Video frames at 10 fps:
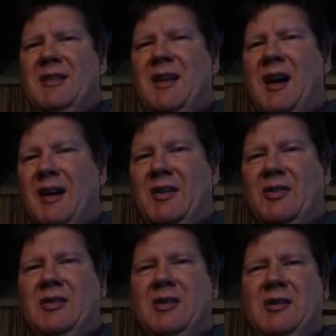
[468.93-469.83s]
not
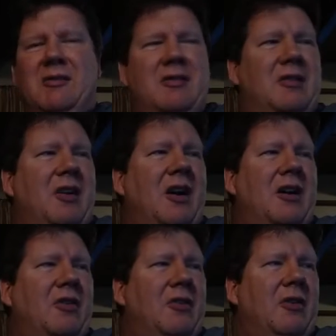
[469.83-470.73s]
as
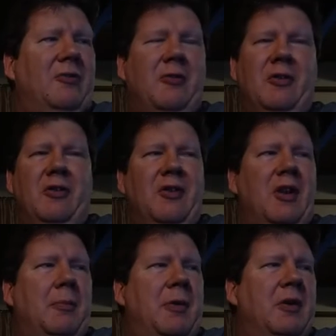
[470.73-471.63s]
god awful as
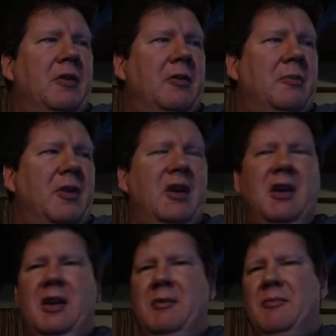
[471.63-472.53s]
they appear to
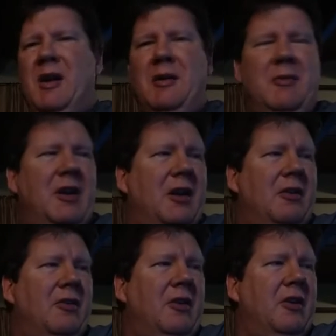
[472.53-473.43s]
be. Maybe I
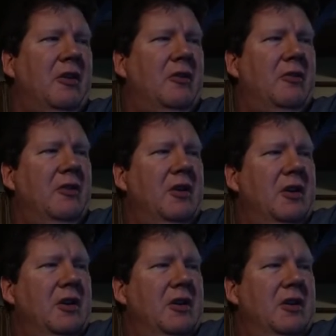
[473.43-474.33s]
don't
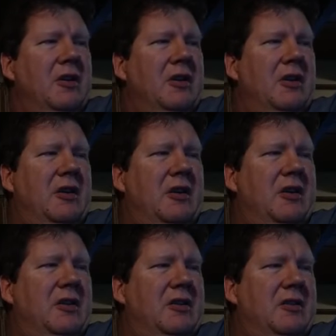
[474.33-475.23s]

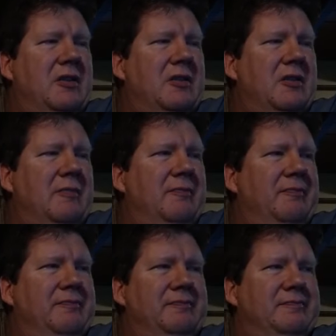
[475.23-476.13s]
know.
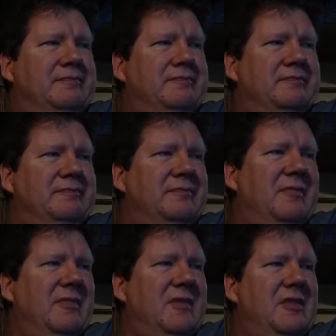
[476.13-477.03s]
Um,
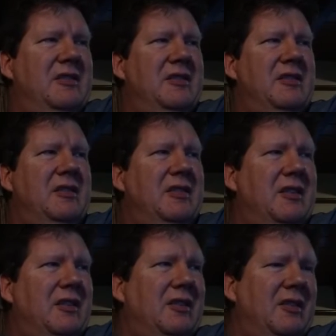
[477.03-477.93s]

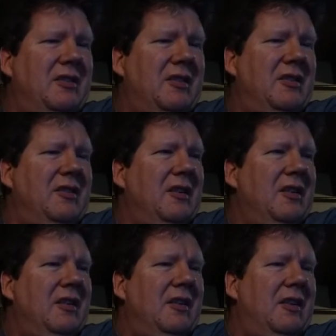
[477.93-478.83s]
yeah, the, the,
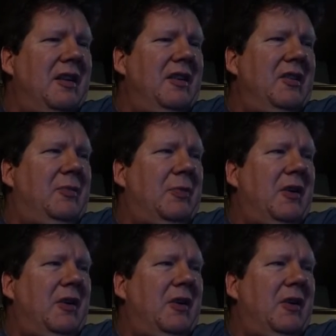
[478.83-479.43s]
a lot of these